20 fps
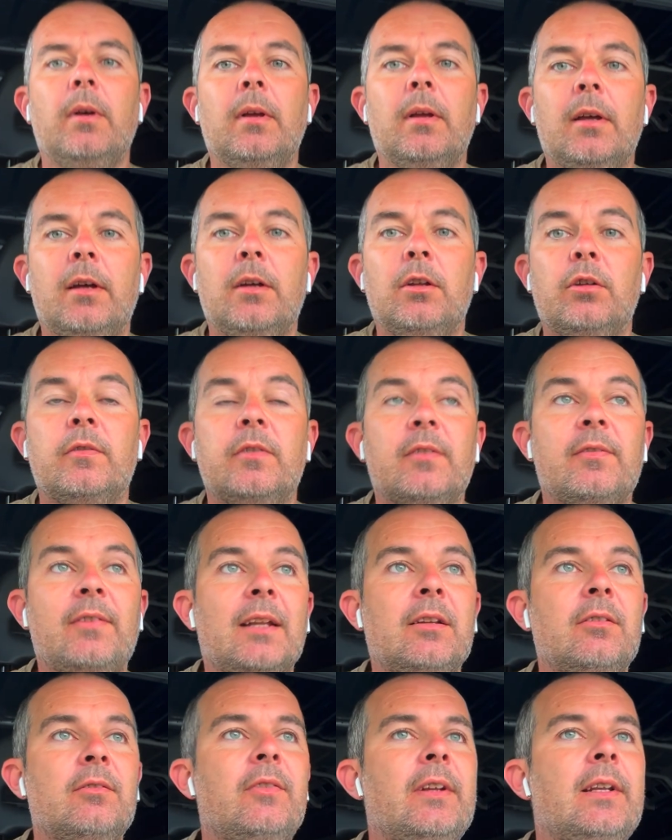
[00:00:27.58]
another
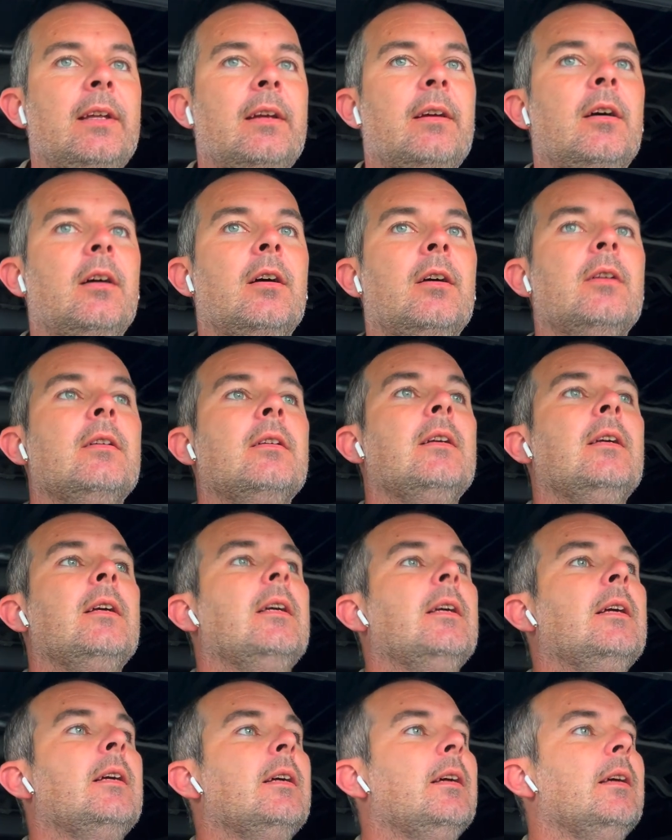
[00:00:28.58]
van video.
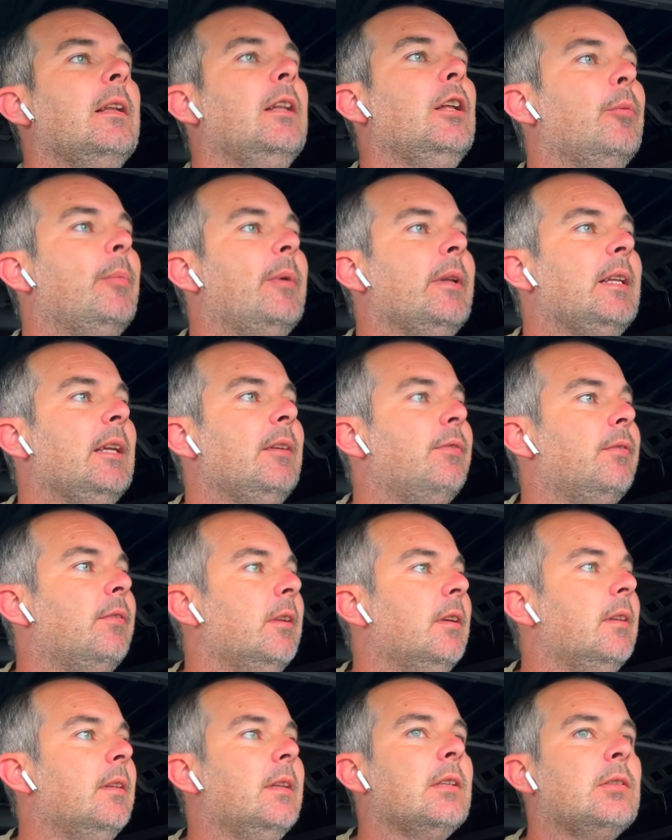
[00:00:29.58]
A little bit
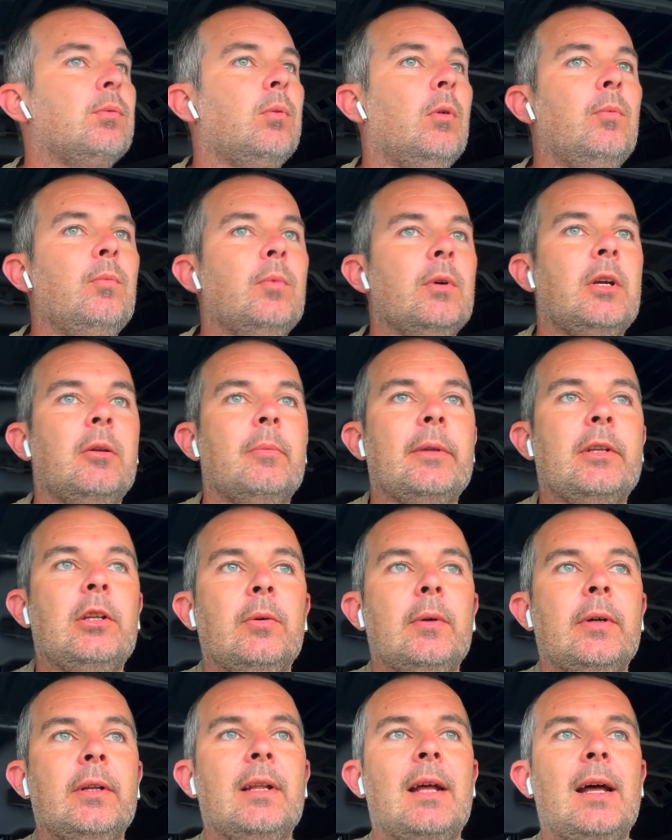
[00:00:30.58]
different in this one. We're going to be
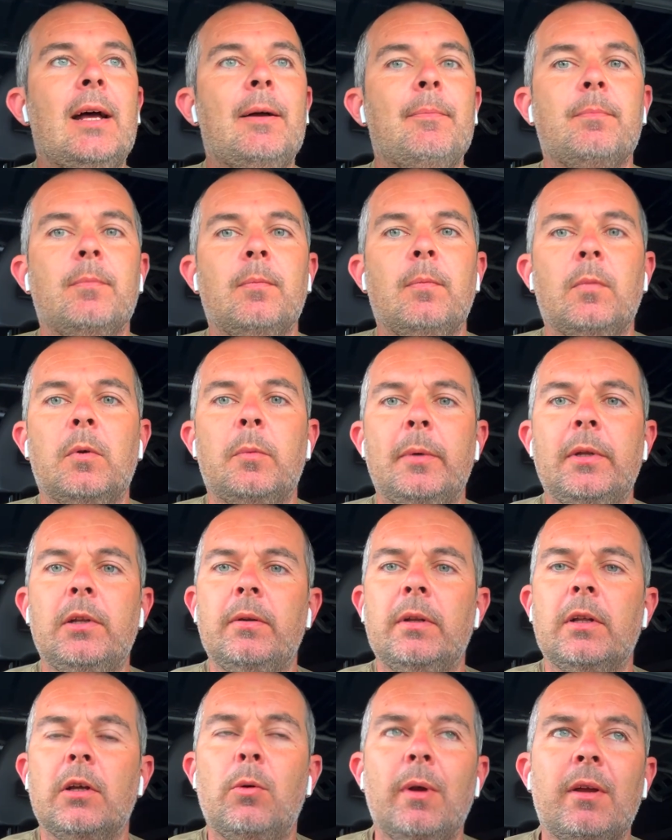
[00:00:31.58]
doing a
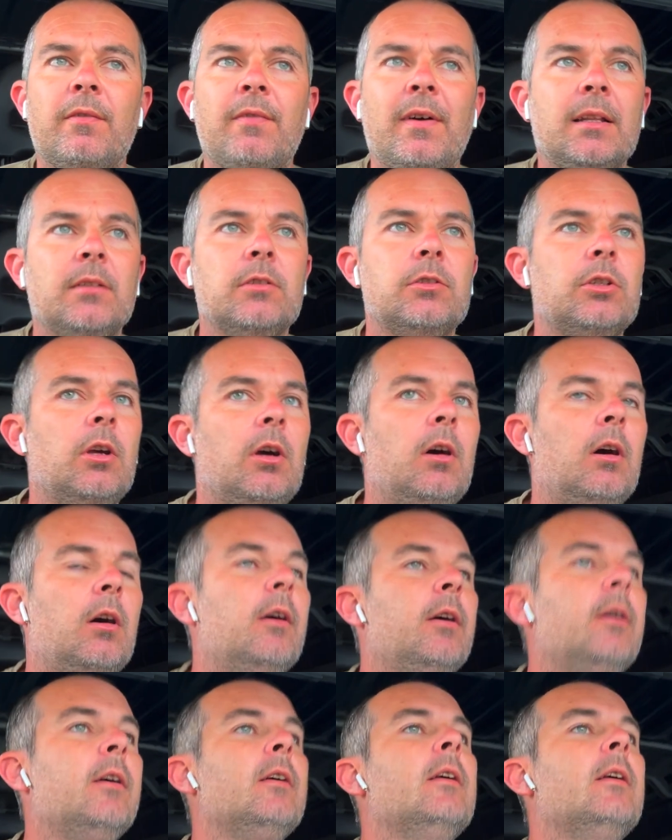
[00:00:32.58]
quick van tour